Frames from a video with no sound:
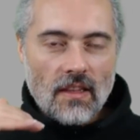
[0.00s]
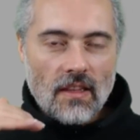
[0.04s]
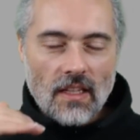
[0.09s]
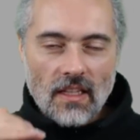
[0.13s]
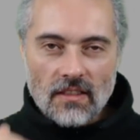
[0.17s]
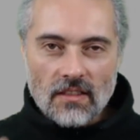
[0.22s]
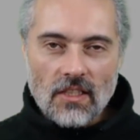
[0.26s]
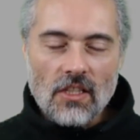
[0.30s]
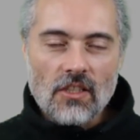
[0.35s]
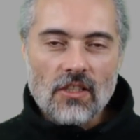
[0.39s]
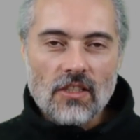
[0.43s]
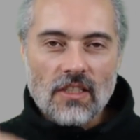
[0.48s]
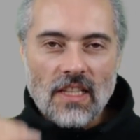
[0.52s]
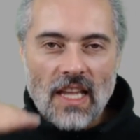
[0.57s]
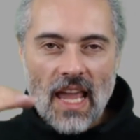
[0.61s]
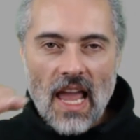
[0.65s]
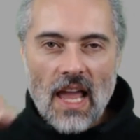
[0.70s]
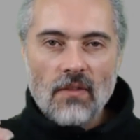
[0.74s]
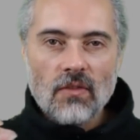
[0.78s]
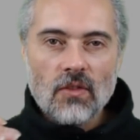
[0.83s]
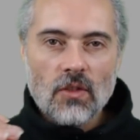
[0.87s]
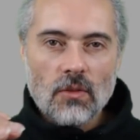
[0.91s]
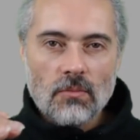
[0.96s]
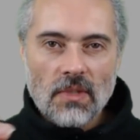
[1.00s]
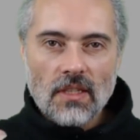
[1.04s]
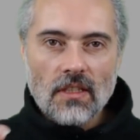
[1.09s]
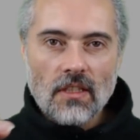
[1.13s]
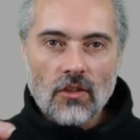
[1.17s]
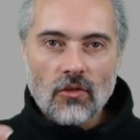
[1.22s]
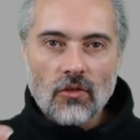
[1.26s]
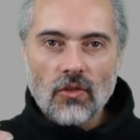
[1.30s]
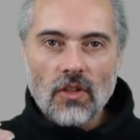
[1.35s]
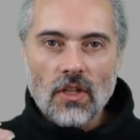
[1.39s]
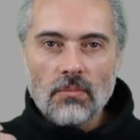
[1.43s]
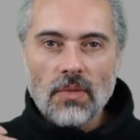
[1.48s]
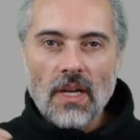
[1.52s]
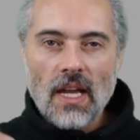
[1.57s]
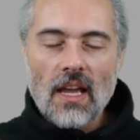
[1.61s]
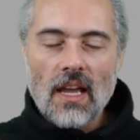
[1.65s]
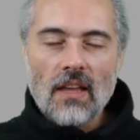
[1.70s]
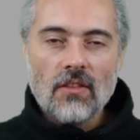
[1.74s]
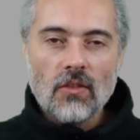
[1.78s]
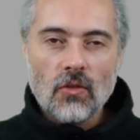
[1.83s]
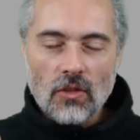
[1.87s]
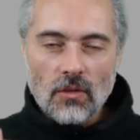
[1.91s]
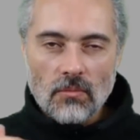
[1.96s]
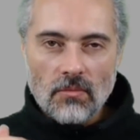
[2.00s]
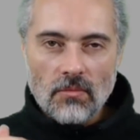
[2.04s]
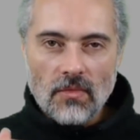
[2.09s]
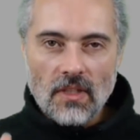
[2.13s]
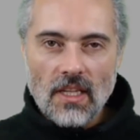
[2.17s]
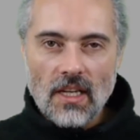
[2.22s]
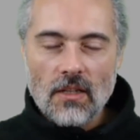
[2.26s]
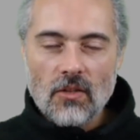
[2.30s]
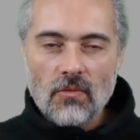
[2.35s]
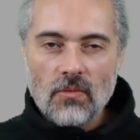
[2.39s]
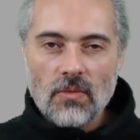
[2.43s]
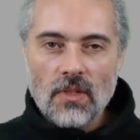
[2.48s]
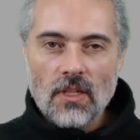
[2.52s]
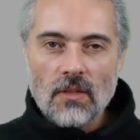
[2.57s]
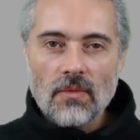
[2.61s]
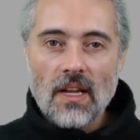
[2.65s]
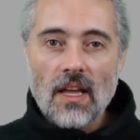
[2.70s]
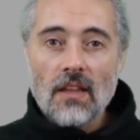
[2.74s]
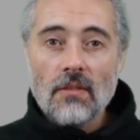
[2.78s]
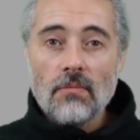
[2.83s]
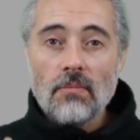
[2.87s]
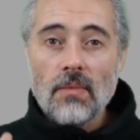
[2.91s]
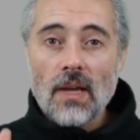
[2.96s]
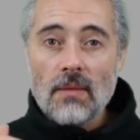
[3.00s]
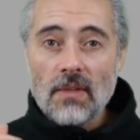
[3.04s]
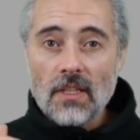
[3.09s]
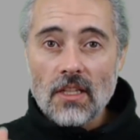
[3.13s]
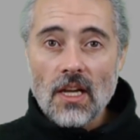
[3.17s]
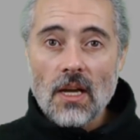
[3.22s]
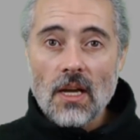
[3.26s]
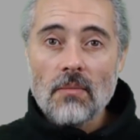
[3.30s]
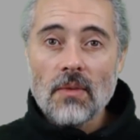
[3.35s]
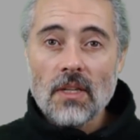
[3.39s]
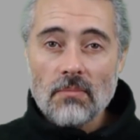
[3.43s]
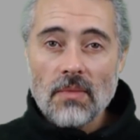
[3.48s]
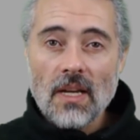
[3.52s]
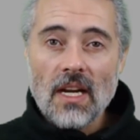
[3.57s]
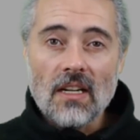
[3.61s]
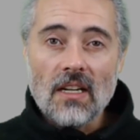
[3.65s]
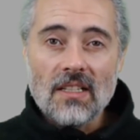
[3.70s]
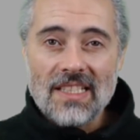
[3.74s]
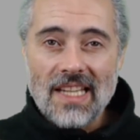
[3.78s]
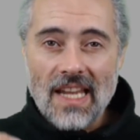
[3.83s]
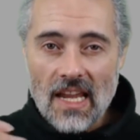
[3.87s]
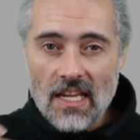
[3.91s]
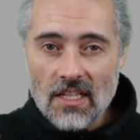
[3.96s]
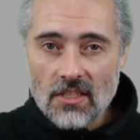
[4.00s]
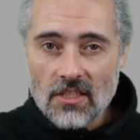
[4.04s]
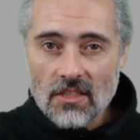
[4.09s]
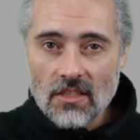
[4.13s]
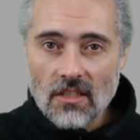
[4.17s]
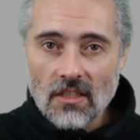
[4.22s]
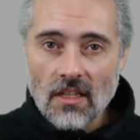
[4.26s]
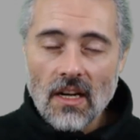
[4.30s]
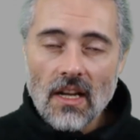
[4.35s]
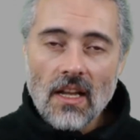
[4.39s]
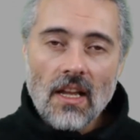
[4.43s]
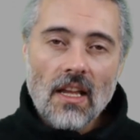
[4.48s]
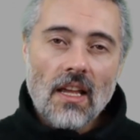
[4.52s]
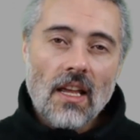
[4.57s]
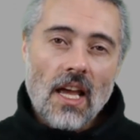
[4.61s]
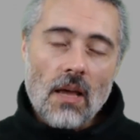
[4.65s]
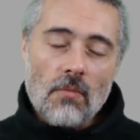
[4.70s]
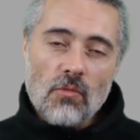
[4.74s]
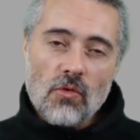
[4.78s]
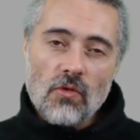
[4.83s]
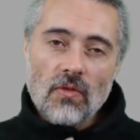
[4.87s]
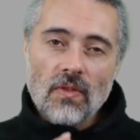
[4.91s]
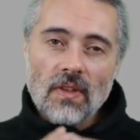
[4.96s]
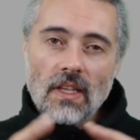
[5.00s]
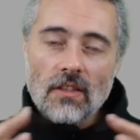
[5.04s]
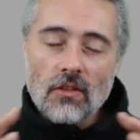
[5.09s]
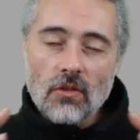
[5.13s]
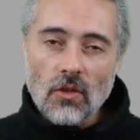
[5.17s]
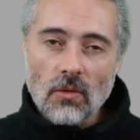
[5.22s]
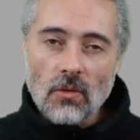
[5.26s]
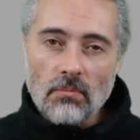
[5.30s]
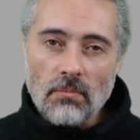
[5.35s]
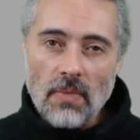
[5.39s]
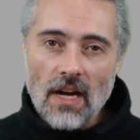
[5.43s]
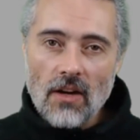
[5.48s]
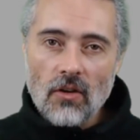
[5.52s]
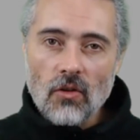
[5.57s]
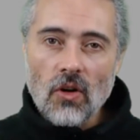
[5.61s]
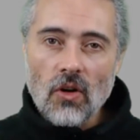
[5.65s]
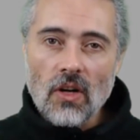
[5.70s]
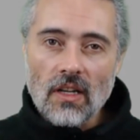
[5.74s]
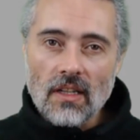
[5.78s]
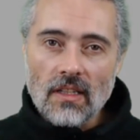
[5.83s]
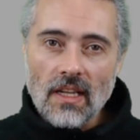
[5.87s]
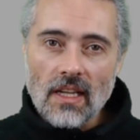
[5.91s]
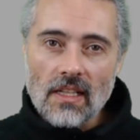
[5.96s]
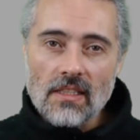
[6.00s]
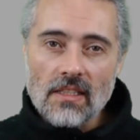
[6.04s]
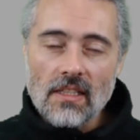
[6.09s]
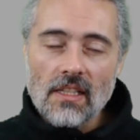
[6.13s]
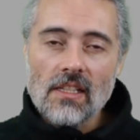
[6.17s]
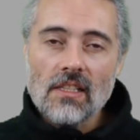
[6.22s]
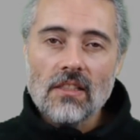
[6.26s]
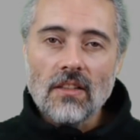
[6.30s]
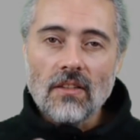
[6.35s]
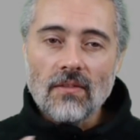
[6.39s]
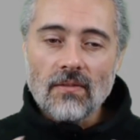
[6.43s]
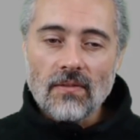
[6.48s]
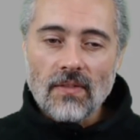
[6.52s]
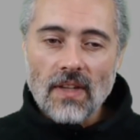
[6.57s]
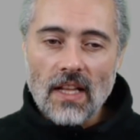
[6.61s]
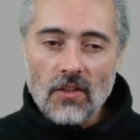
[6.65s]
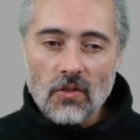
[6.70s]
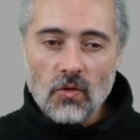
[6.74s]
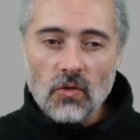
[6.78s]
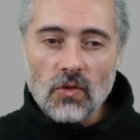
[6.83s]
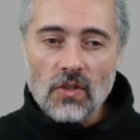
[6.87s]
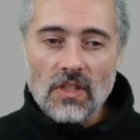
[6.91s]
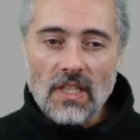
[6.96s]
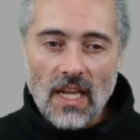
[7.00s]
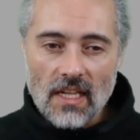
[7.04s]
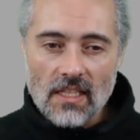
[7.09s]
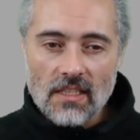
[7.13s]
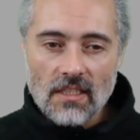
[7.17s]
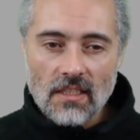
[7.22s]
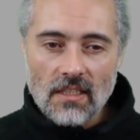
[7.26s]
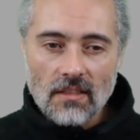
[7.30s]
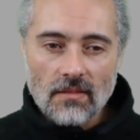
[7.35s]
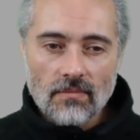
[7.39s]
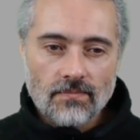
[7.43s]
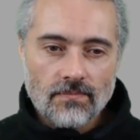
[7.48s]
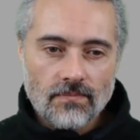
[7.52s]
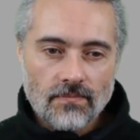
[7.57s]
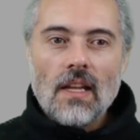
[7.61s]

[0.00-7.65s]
That doesn't have to be the career path. You can get a career path by becoming a better tester and moving into a better organization that values testing.